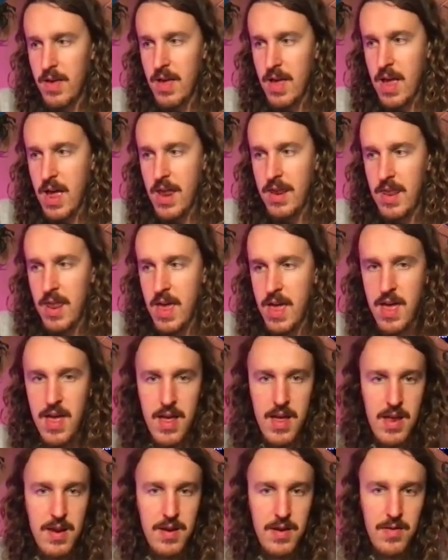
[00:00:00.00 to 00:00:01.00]
and
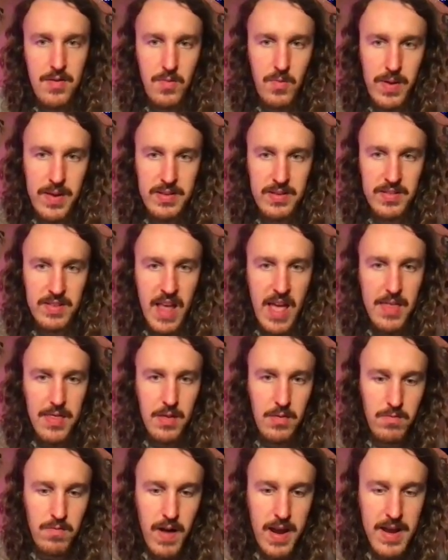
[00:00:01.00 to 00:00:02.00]
then we set
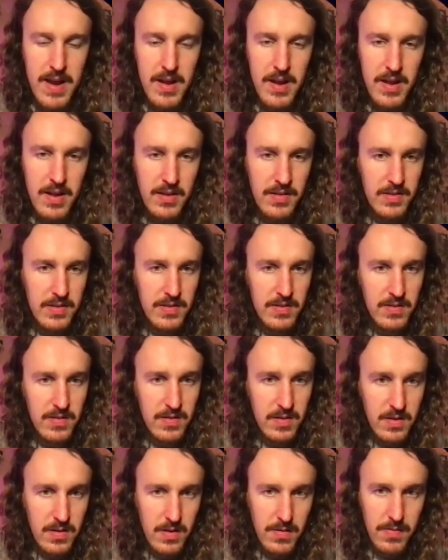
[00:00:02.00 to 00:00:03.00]
the radius
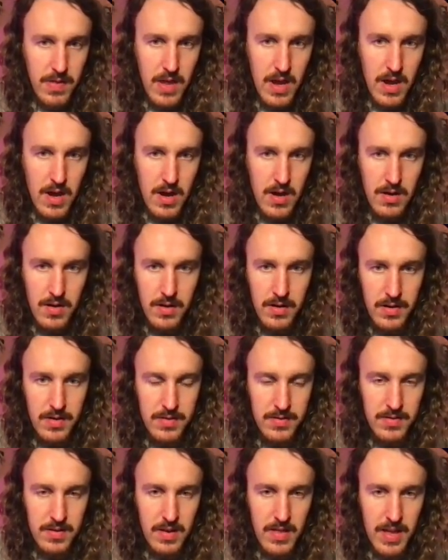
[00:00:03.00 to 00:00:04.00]
of the arc,
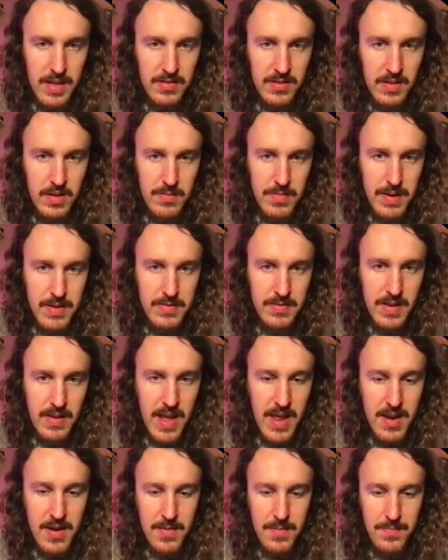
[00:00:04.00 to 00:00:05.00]
so that's going to be
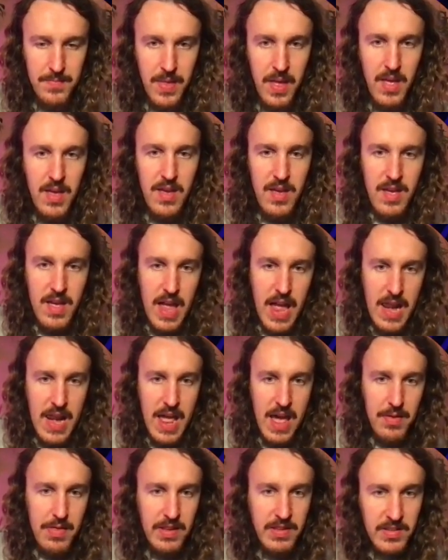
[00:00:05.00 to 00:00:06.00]
10. And
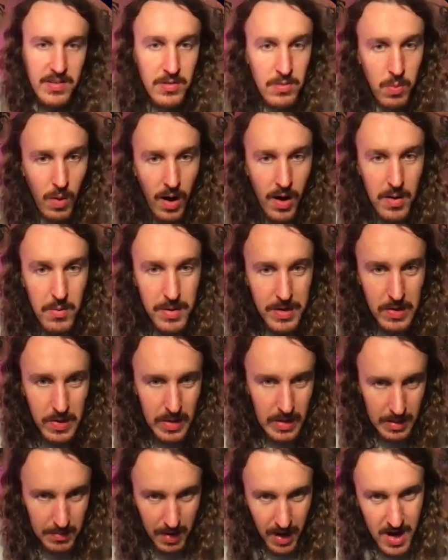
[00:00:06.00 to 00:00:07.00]
now this is why we're
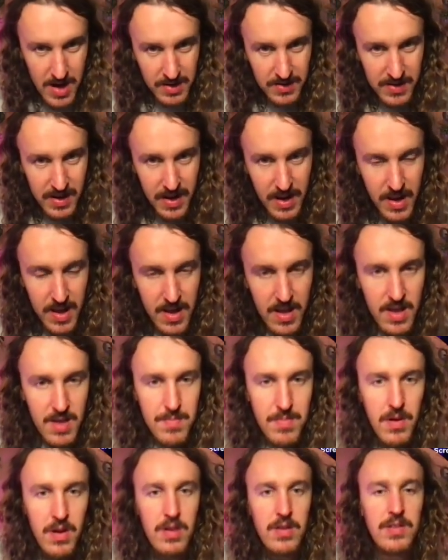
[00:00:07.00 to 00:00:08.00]
doing the -10 here,
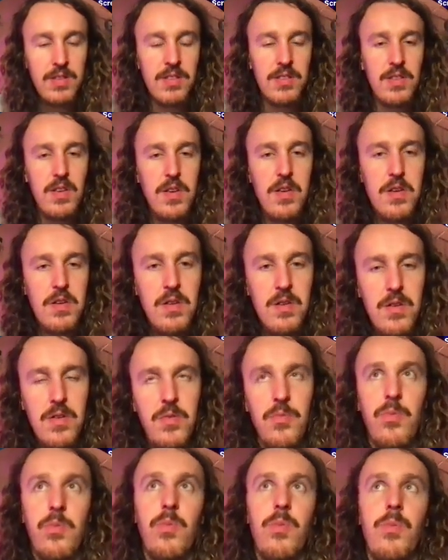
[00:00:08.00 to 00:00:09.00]
because
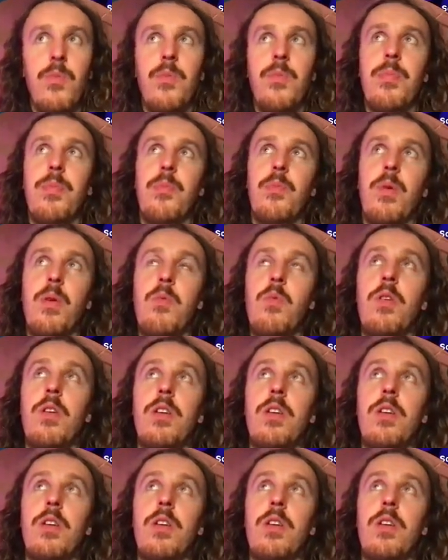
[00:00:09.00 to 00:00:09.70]
we want